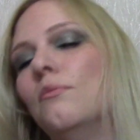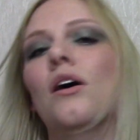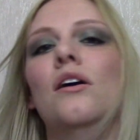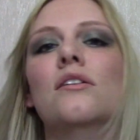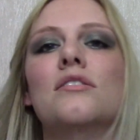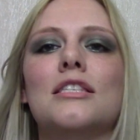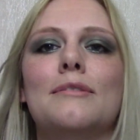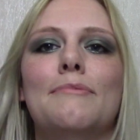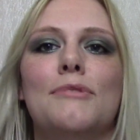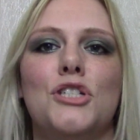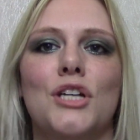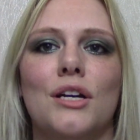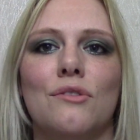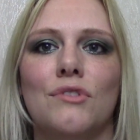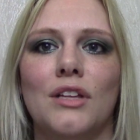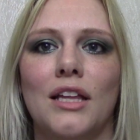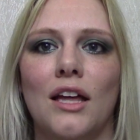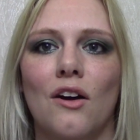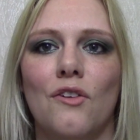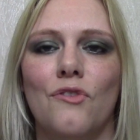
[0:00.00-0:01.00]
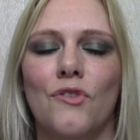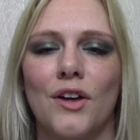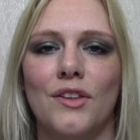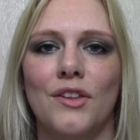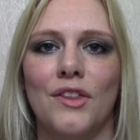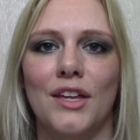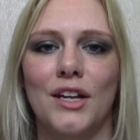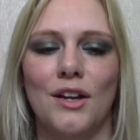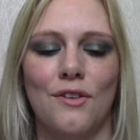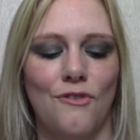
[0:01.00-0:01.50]
masks, but generally I find
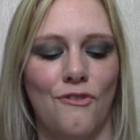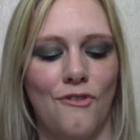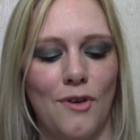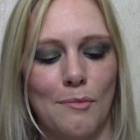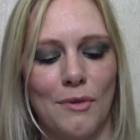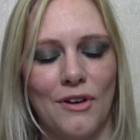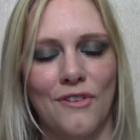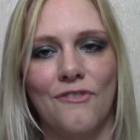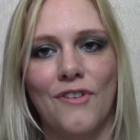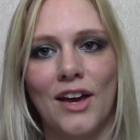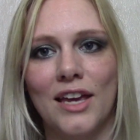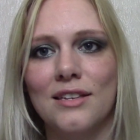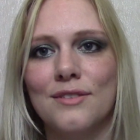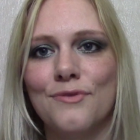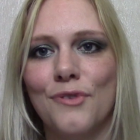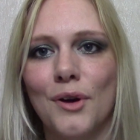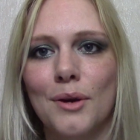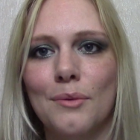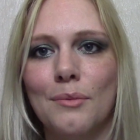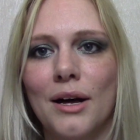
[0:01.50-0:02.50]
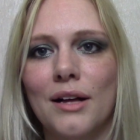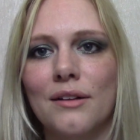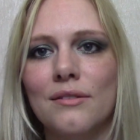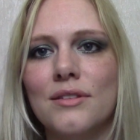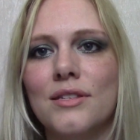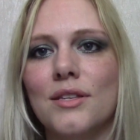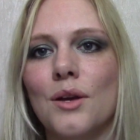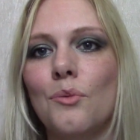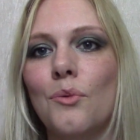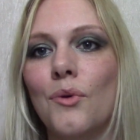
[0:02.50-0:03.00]
that they don't fit my face very well,
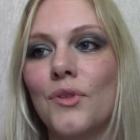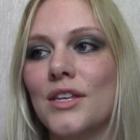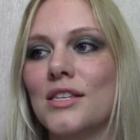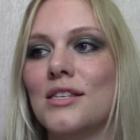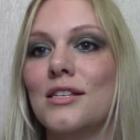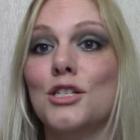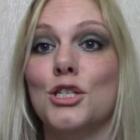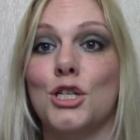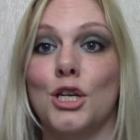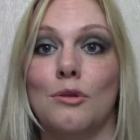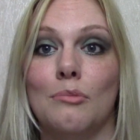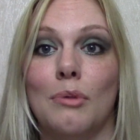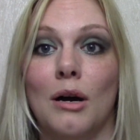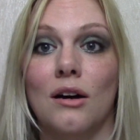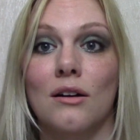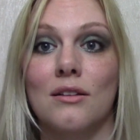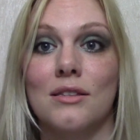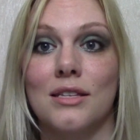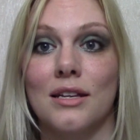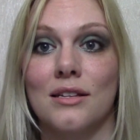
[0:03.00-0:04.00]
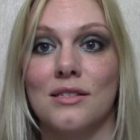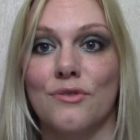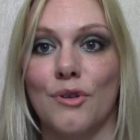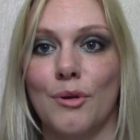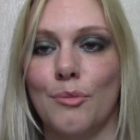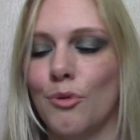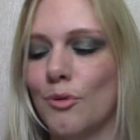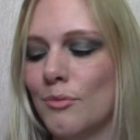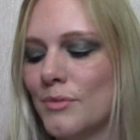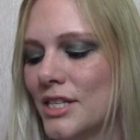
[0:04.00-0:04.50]
so one that's in 2 parts sounds
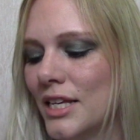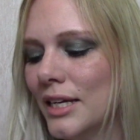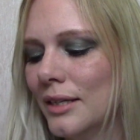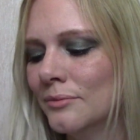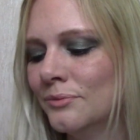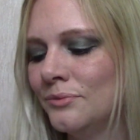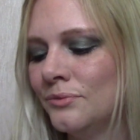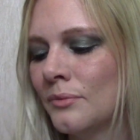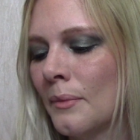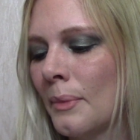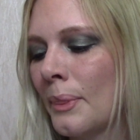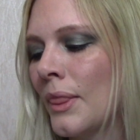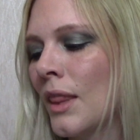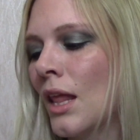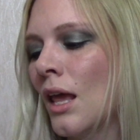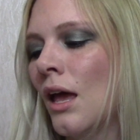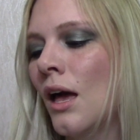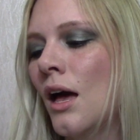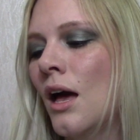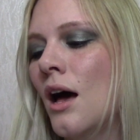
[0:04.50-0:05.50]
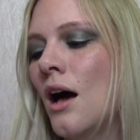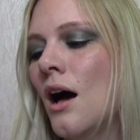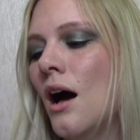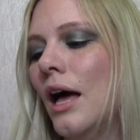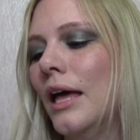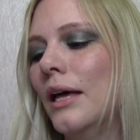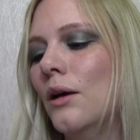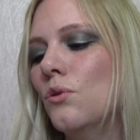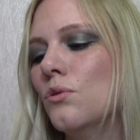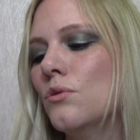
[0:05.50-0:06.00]
very promising.
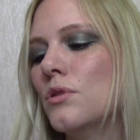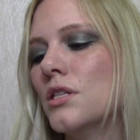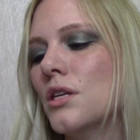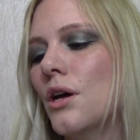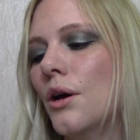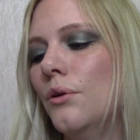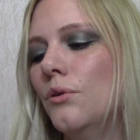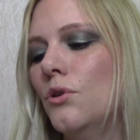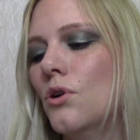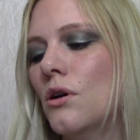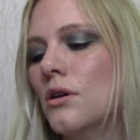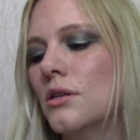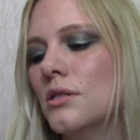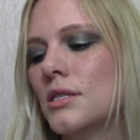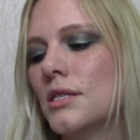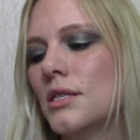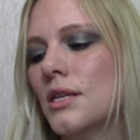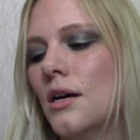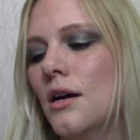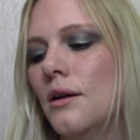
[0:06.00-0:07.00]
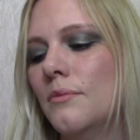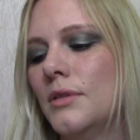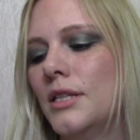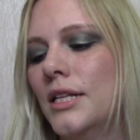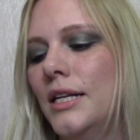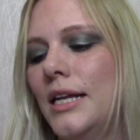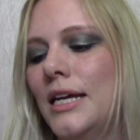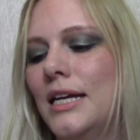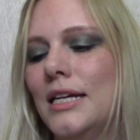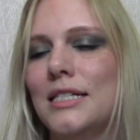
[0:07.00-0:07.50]
I also got some
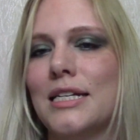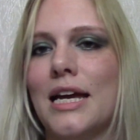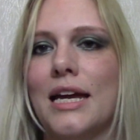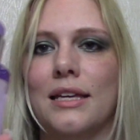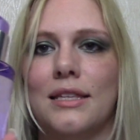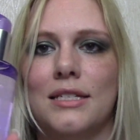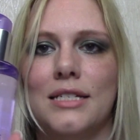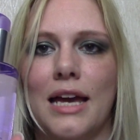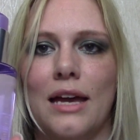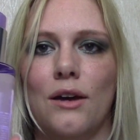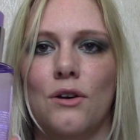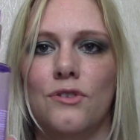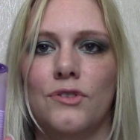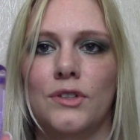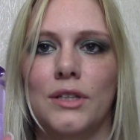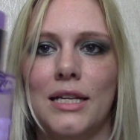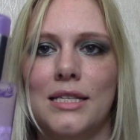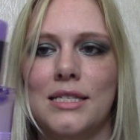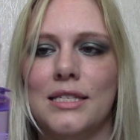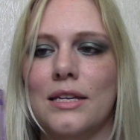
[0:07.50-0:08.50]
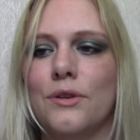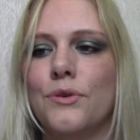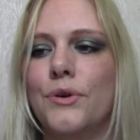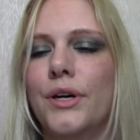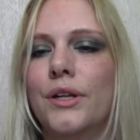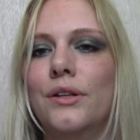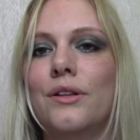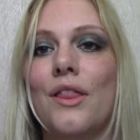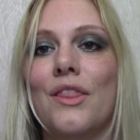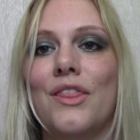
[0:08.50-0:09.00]
Clinique Take the Day Off cleansing
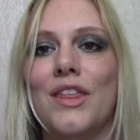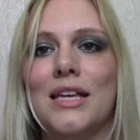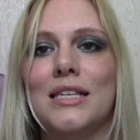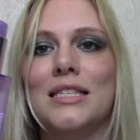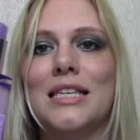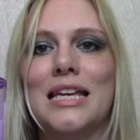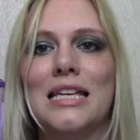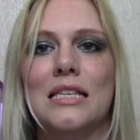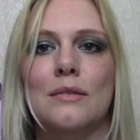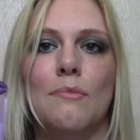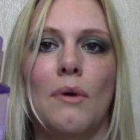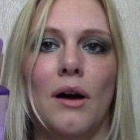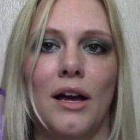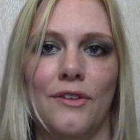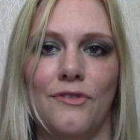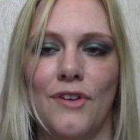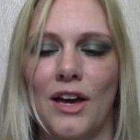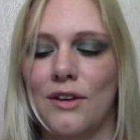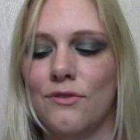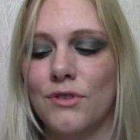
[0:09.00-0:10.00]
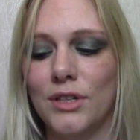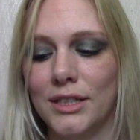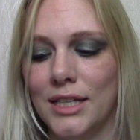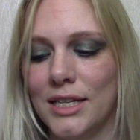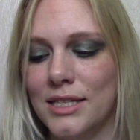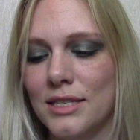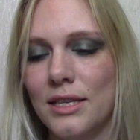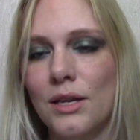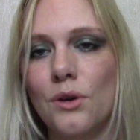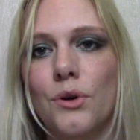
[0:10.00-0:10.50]
oil. This is my favourite
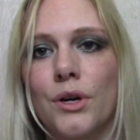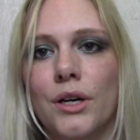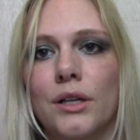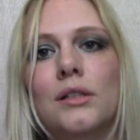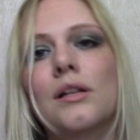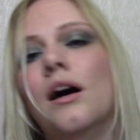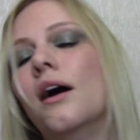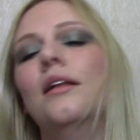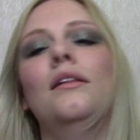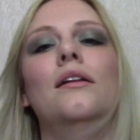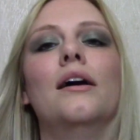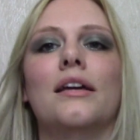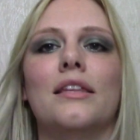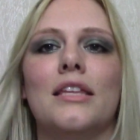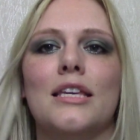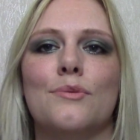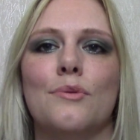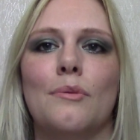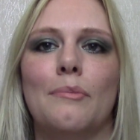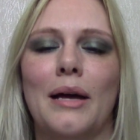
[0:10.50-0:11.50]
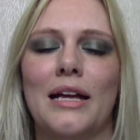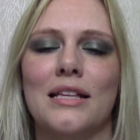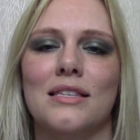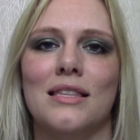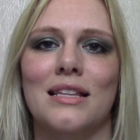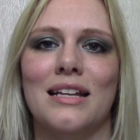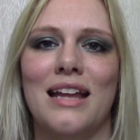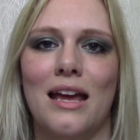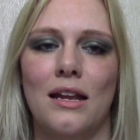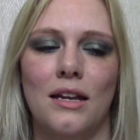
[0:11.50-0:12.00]
cleansing oil. I like this one better
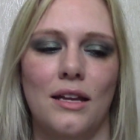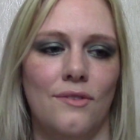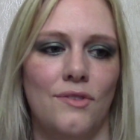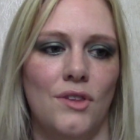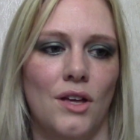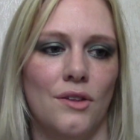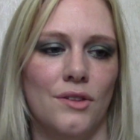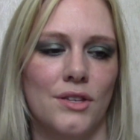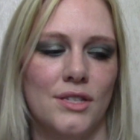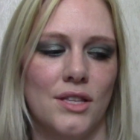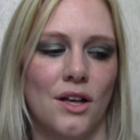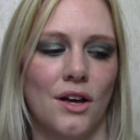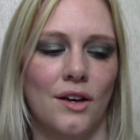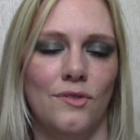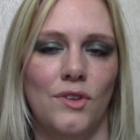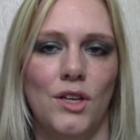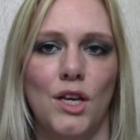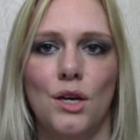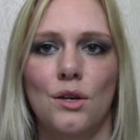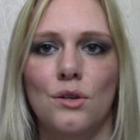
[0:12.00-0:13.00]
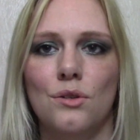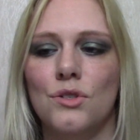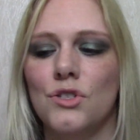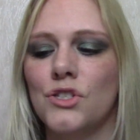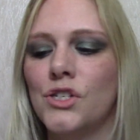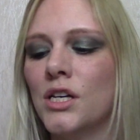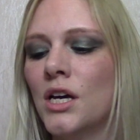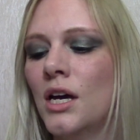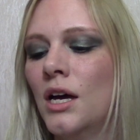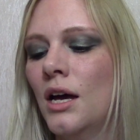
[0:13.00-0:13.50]
than any of the others that I've
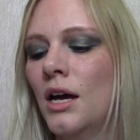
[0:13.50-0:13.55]
used,